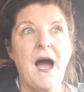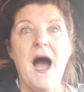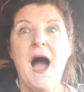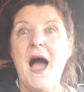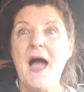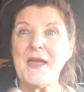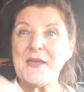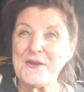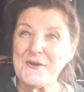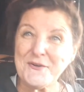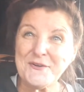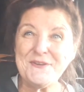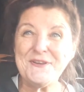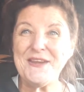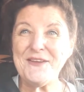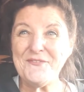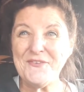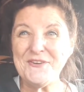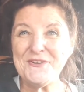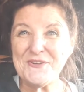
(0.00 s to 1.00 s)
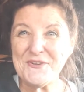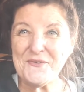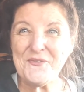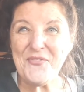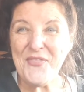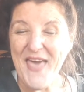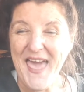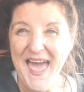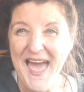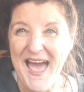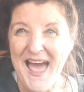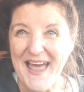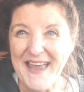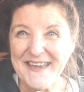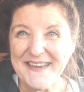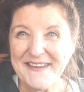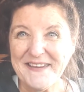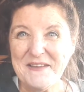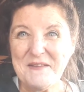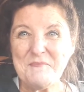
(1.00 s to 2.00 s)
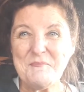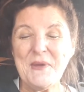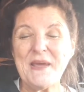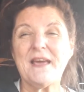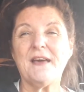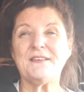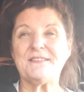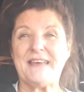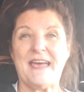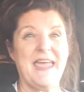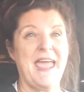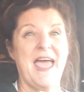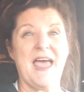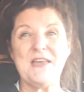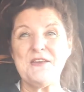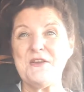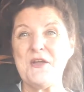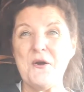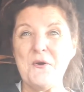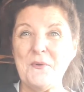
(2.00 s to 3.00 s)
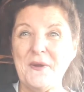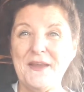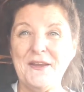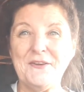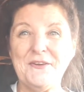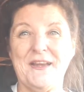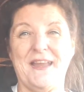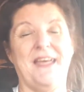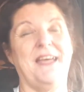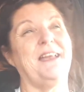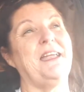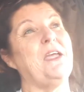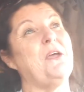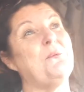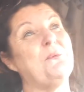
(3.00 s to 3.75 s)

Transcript: I couldn't even do that because I had no internet.